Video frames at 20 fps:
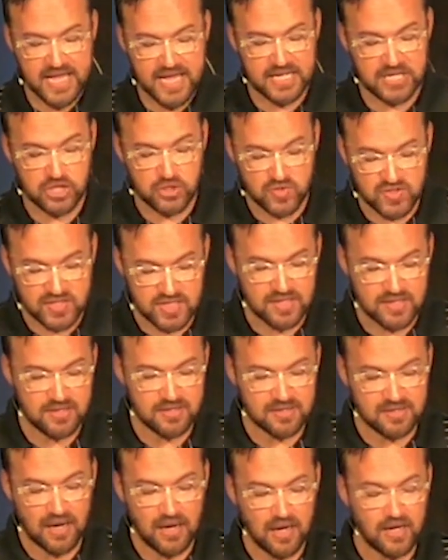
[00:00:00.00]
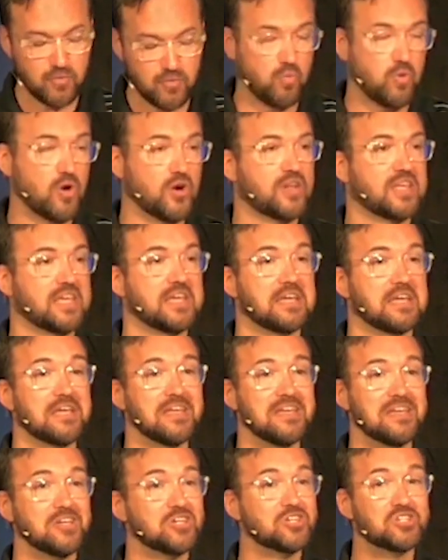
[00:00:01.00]
and you see God working,
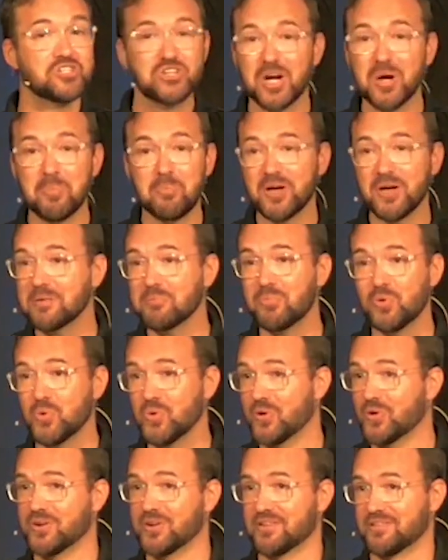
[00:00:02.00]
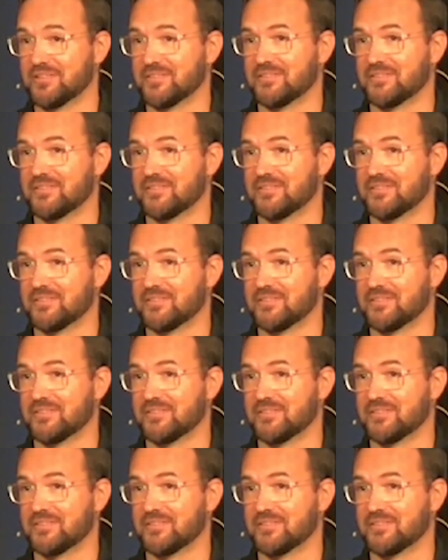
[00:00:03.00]
jump on board,